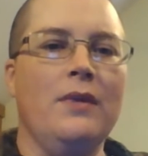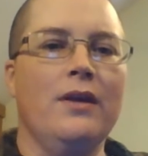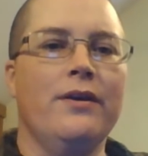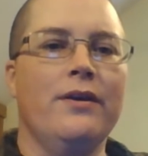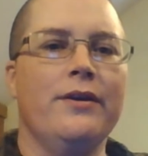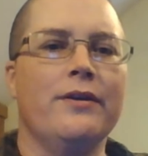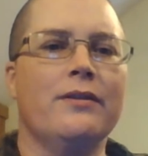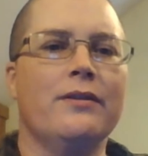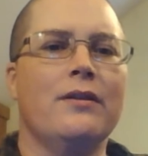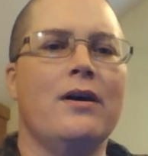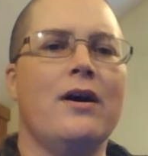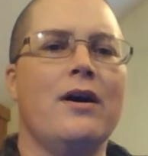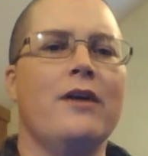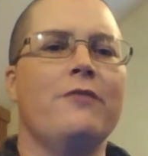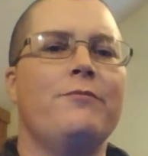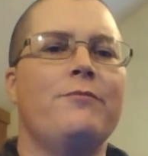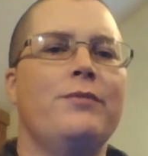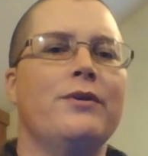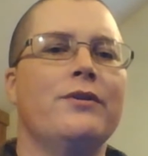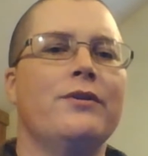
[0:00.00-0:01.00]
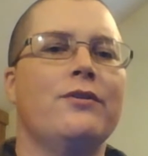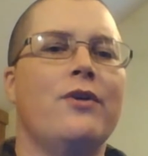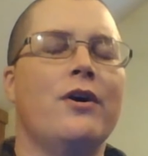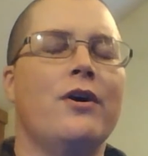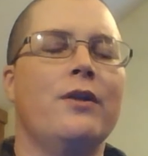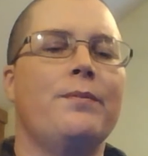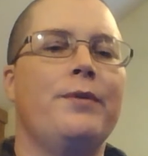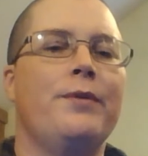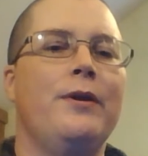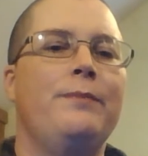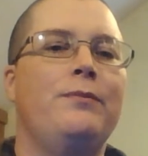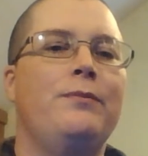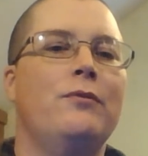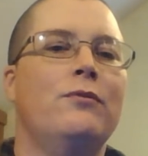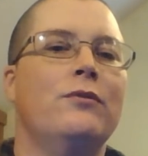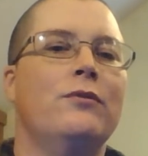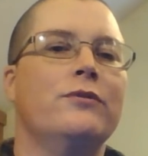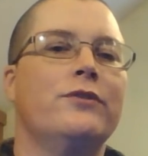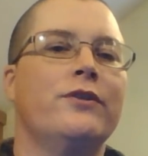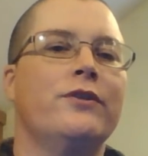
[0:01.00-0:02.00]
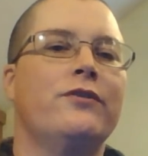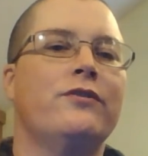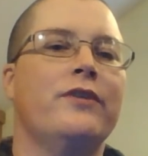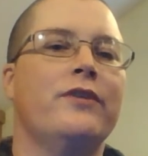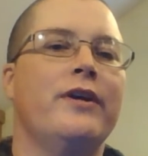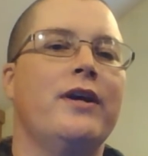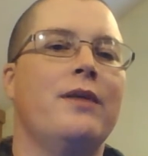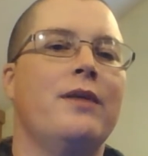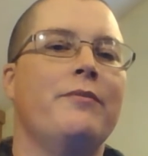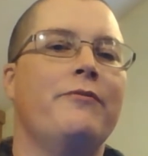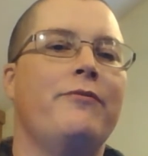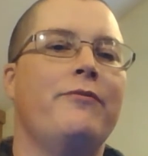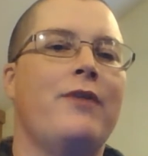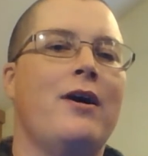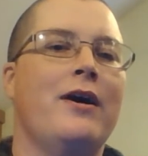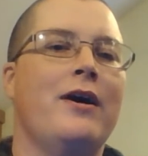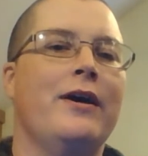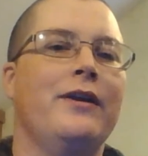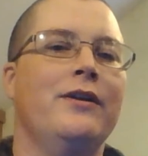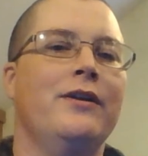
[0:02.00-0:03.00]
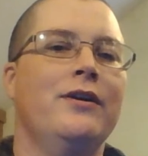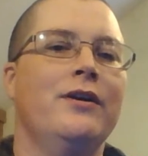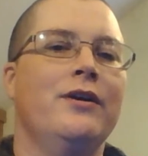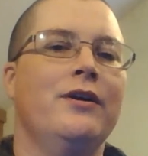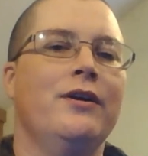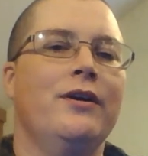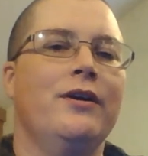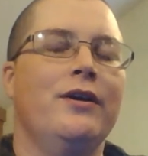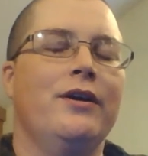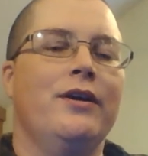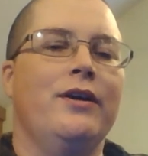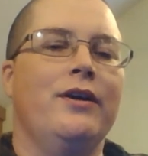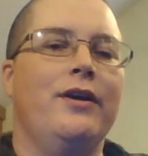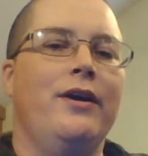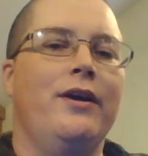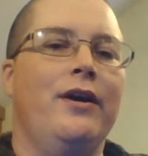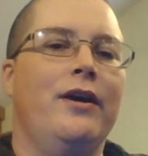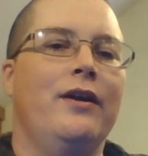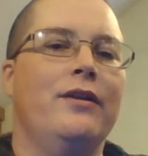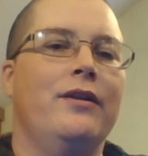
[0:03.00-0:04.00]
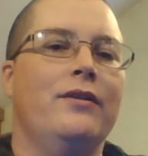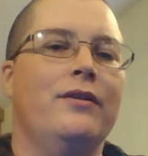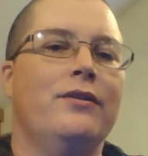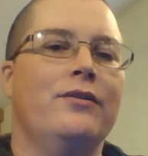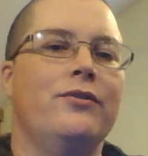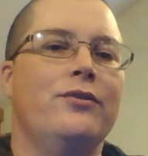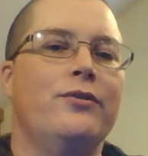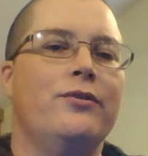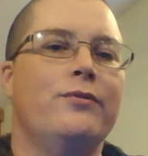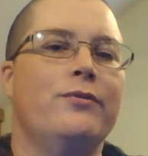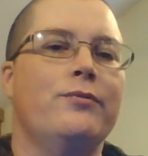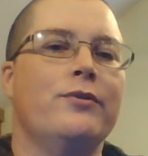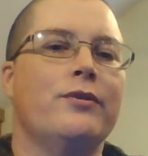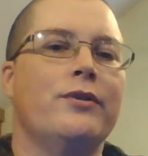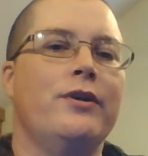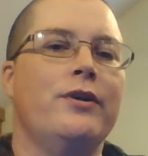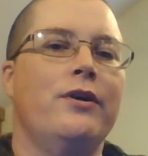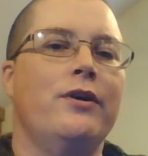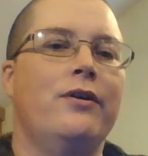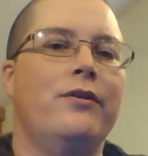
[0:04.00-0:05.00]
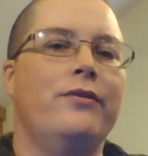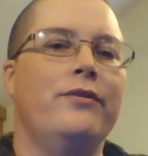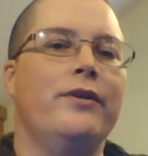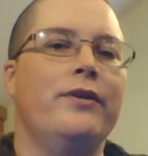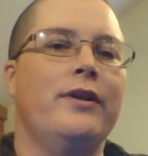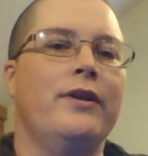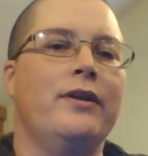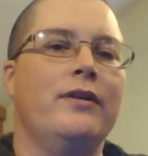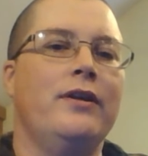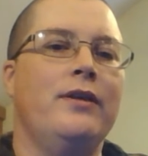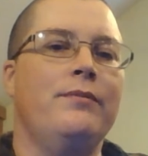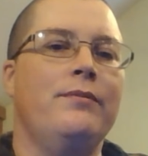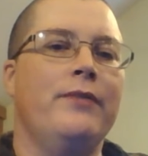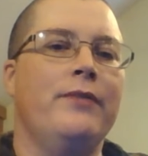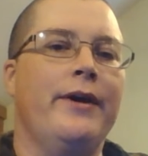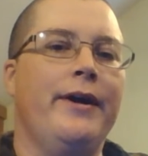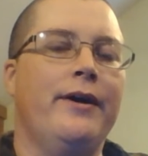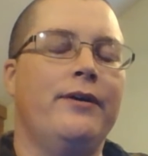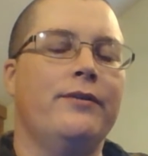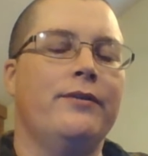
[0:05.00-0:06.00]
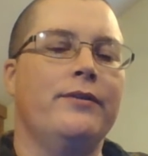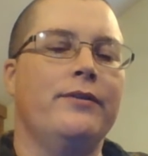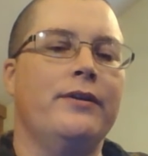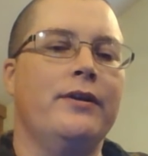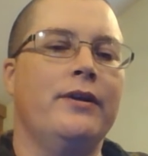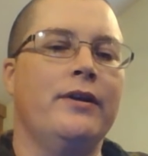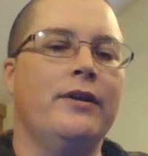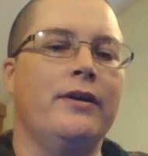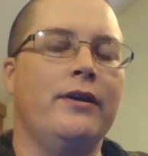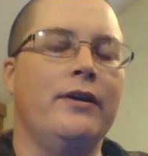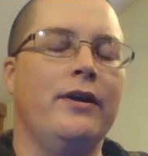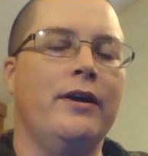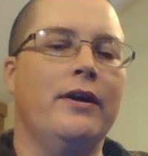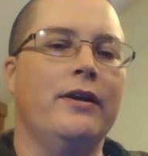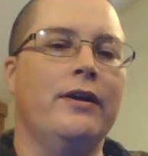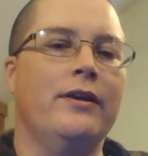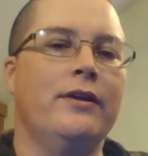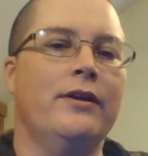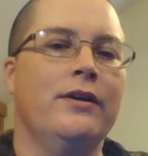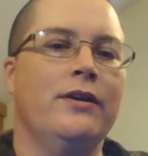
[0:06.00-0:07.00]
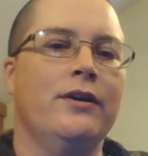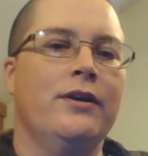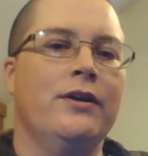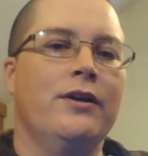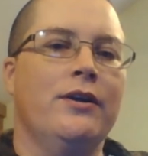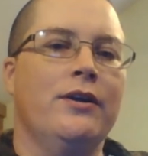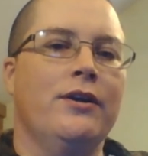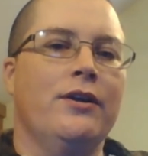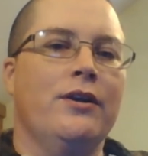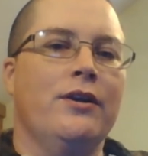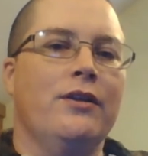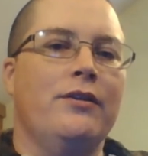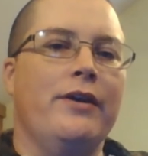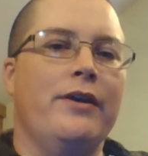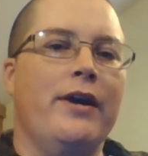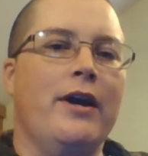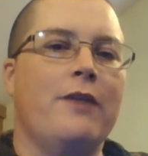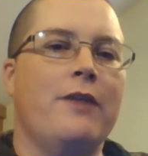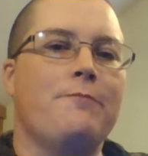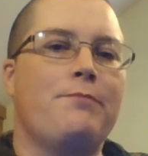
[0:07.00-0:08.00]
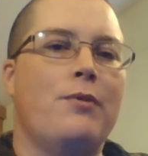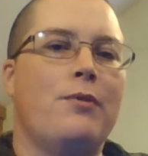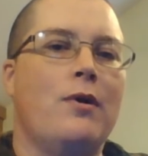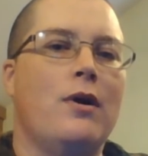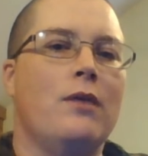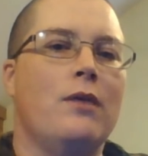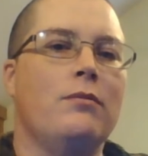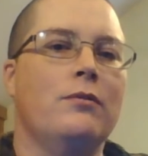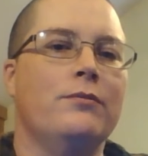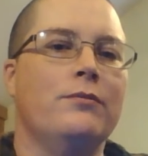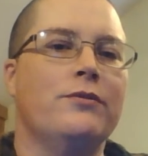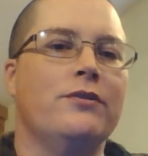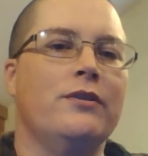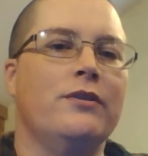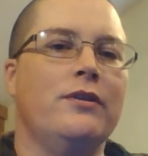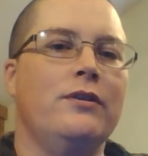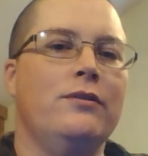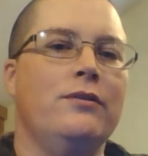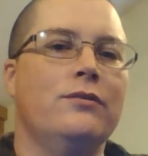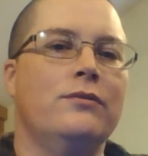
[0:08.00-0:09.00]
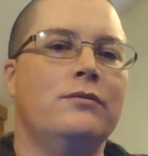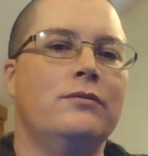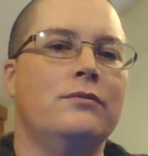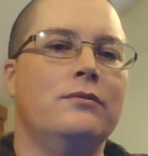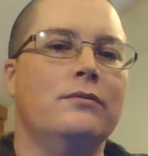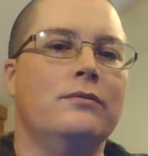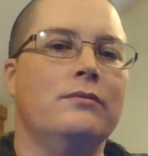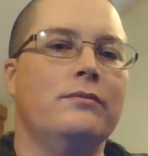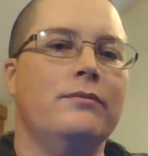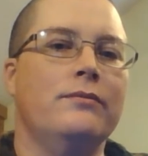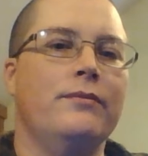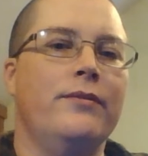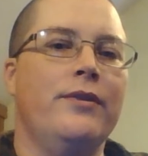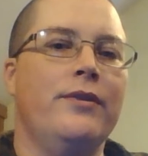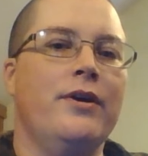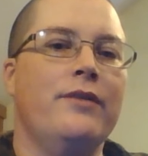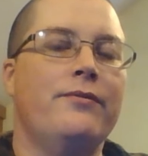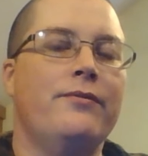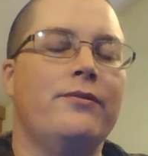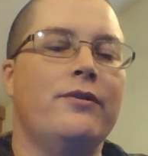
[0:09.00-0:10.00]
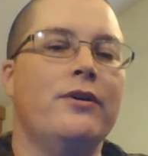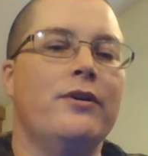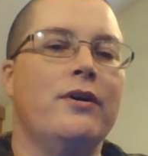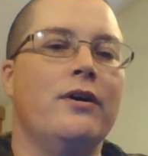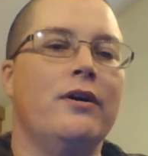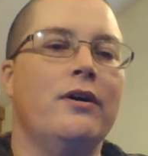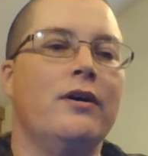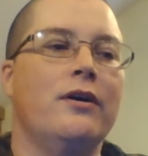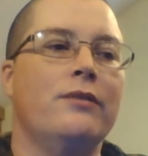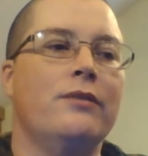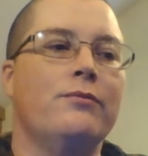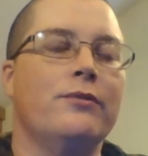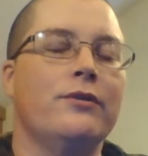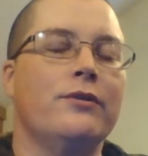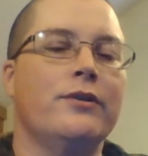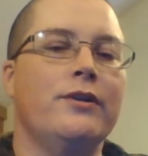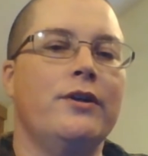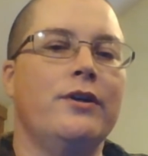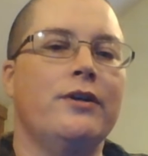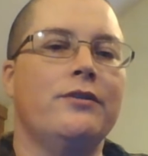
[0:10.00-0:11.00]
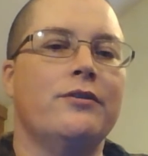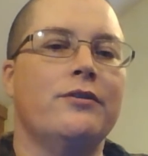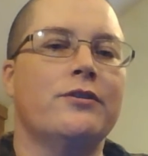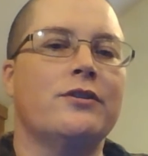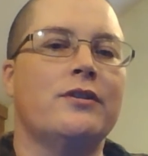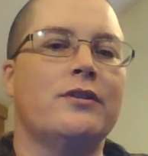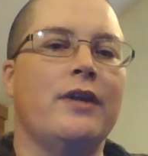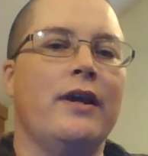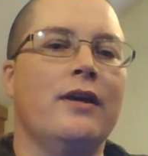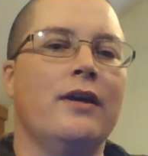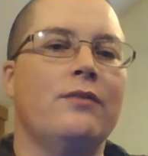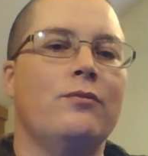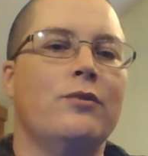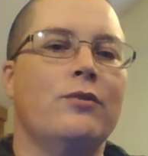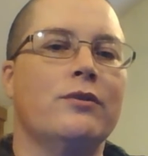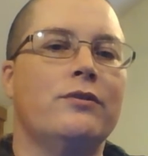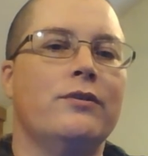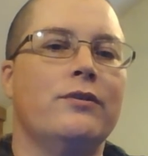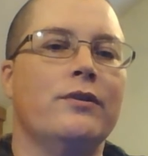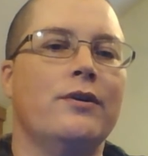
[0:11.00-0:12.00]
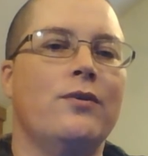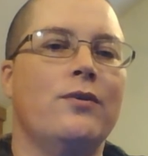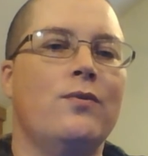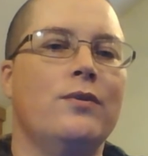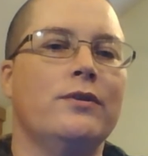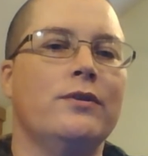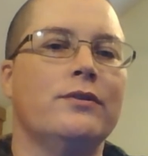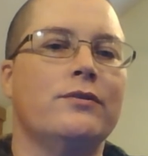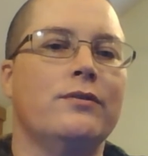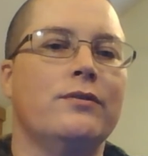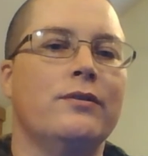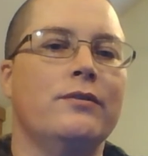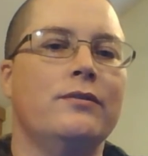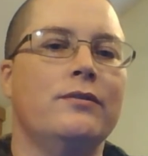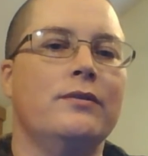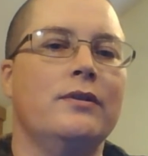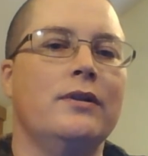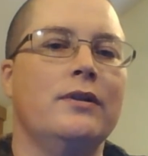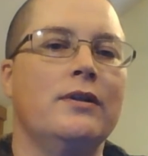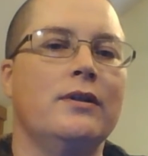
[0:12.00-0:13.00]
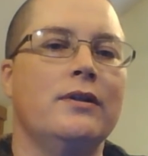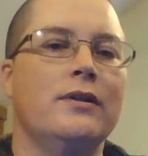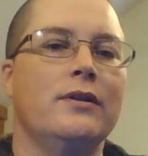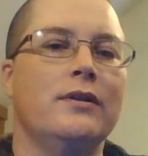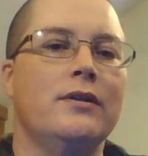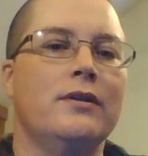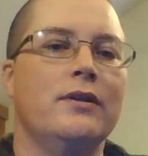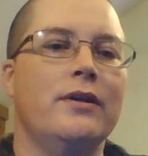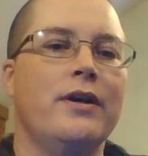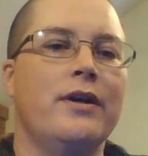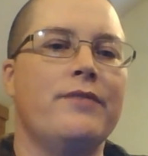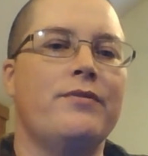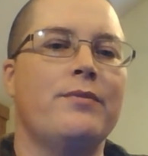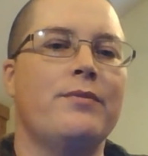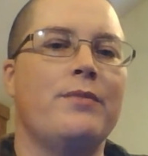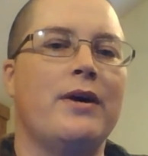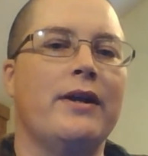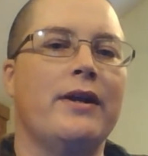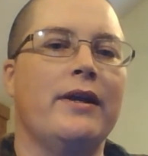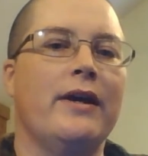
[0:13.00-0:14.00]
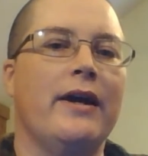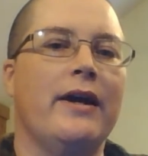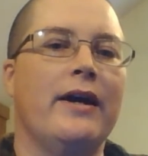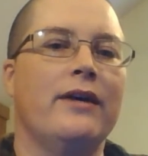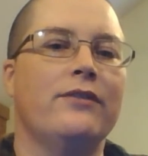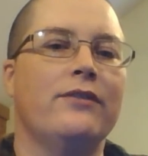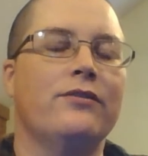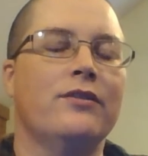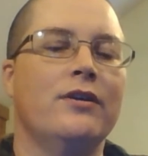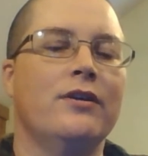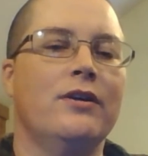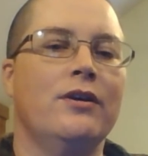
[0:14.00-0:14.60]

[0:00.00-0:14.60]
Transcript: in life, but a lot of people will just say, I'm fine. And they're really hurting deep down and they have problems that you never uh, really understand what they're going through. Everybody has